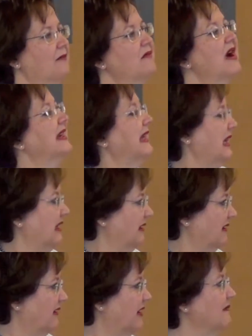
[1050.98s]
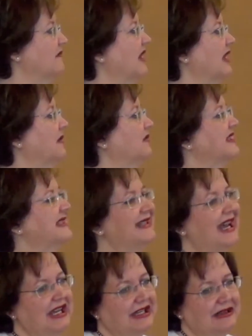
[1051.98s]
their money was
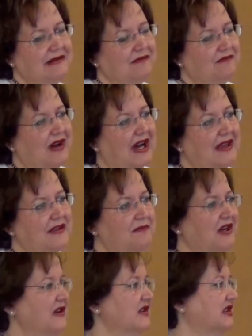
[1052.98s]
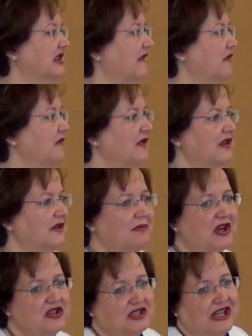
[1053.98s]
taken by the parish government.
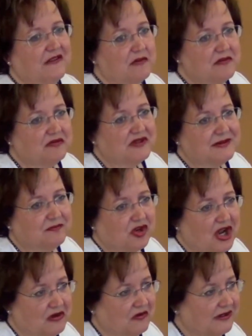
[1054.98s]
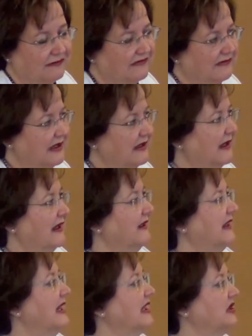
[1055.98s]
Parish government was broke.
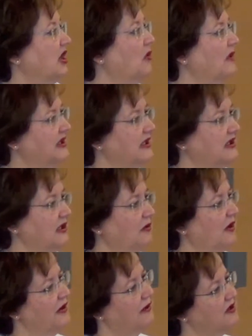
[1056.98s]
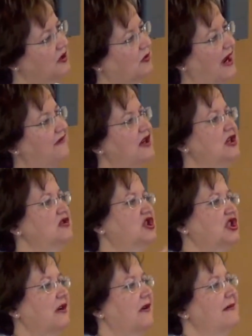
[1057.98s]
They didn't know what to do. Well, there was revenue
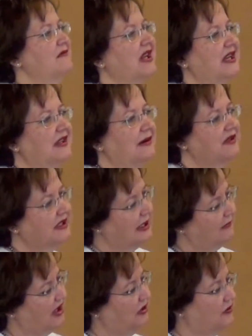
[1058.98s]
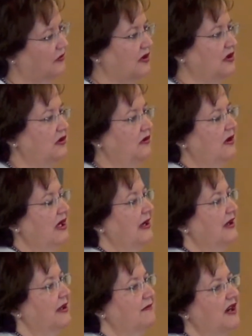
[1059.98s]
sharing money that was coming through
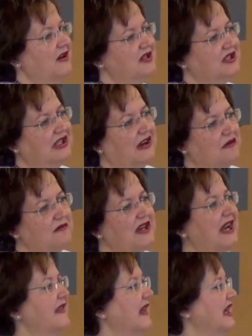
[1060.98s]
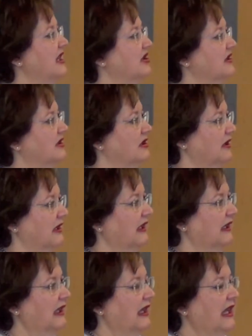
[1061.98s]
the parish government, and they just took
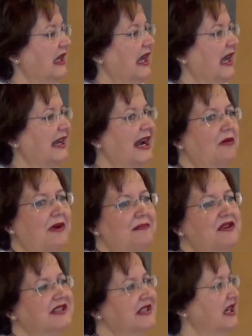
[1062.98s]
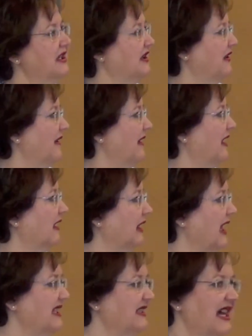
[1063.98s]
it. And I represented a
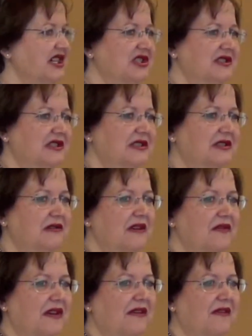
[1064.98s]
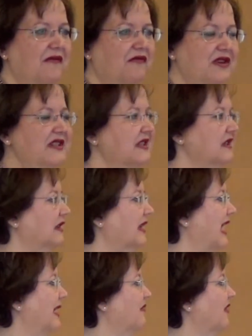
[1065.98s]
class action suit of the Friends of the
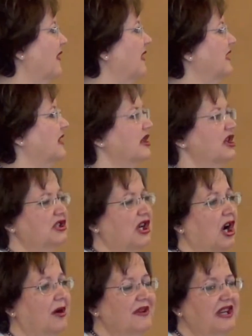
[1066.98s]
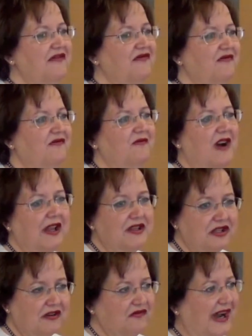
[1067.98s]
Library, the Nottawabonnie
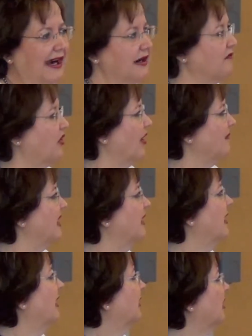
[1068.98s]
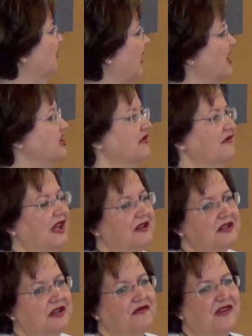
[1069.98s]
Volunteer Fire Department, Loranger
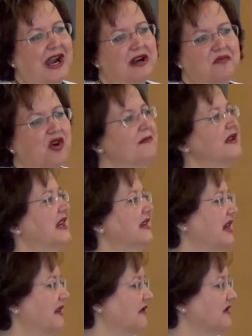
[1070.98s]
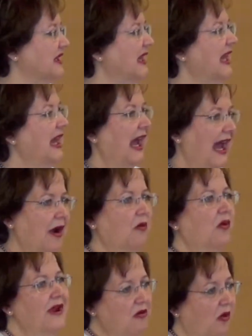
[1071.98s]
Volunteer Fire Department, and others.
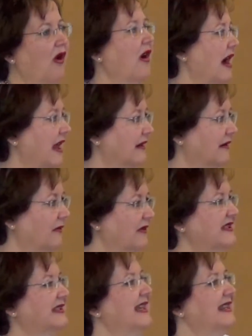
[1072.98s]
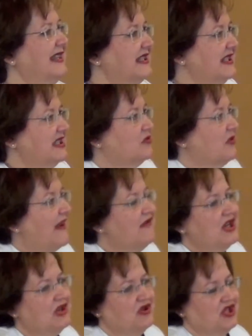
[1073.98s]
And we won. We said, this is
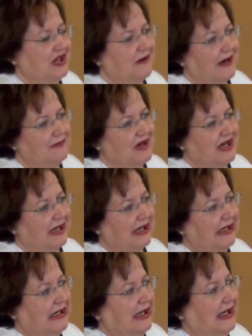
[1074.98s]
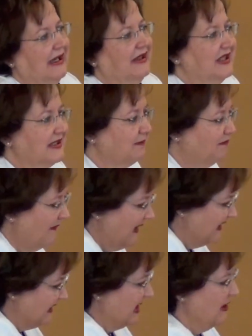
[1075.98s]
revenue sharing money. This
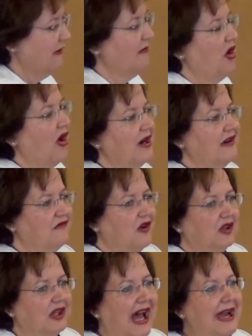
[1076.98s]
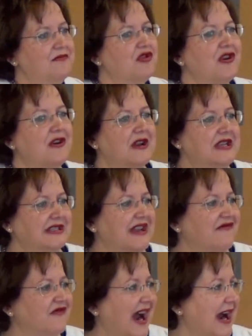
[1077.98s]
is earmarked for libraries
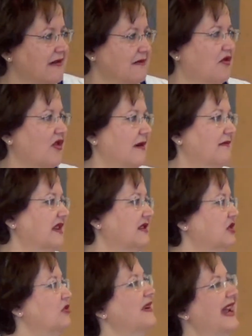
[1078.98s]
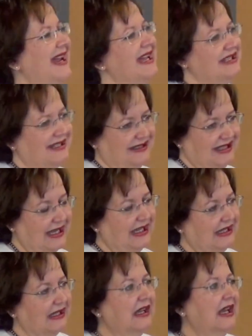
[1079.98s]
and fire departments. You can't
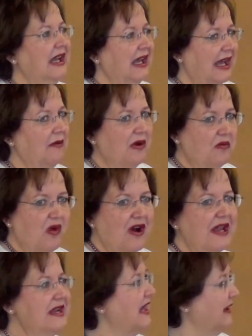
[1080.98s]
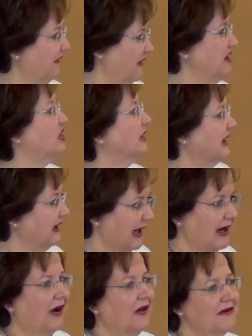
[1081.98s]
take it. And we won and eventually
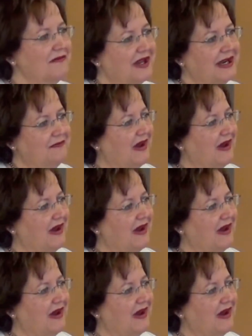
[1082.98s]
got all the money